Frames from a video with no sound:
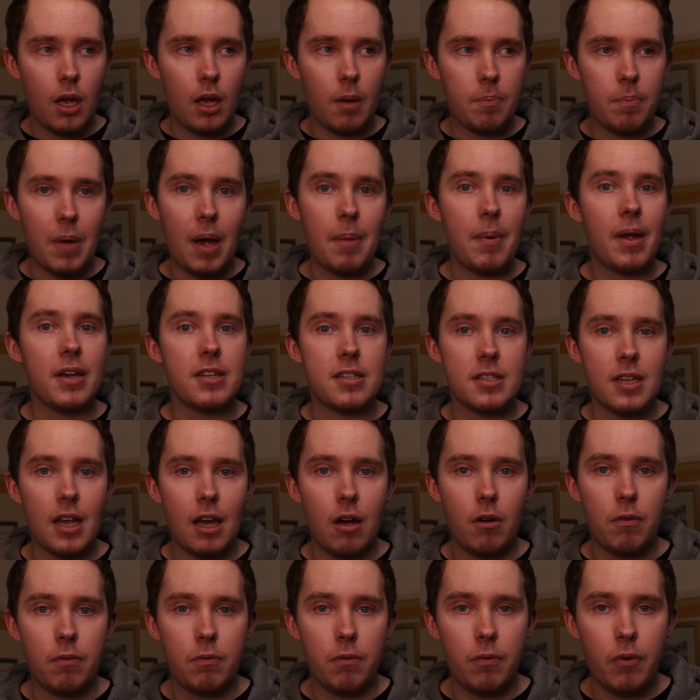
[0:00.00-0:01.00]
by
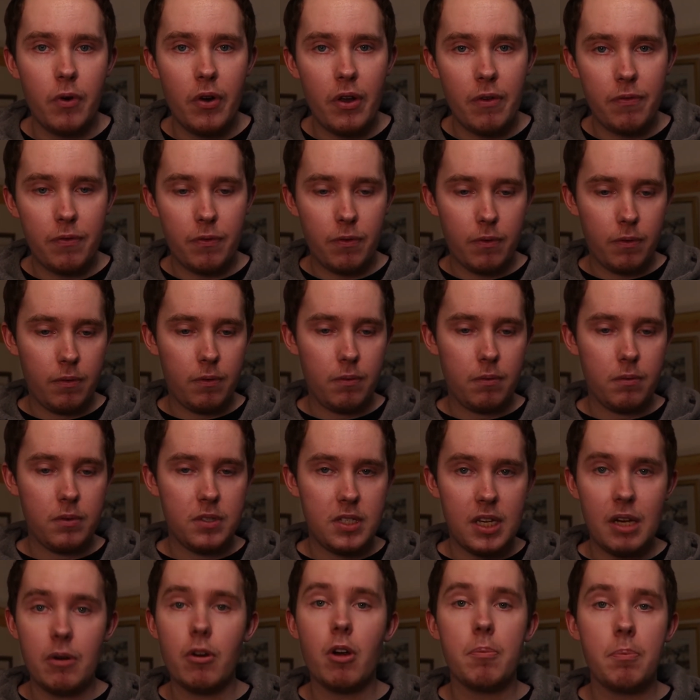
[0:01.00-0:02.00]
myself with
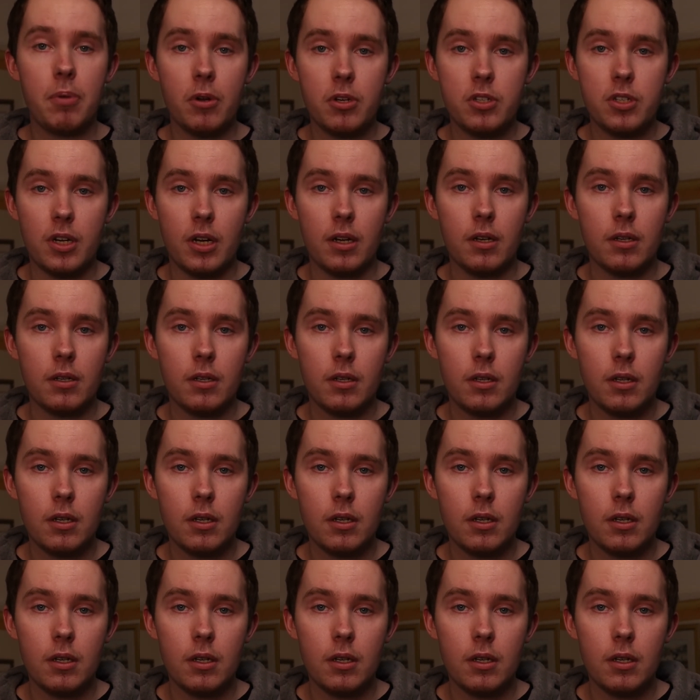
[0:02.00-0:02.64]
zero budget.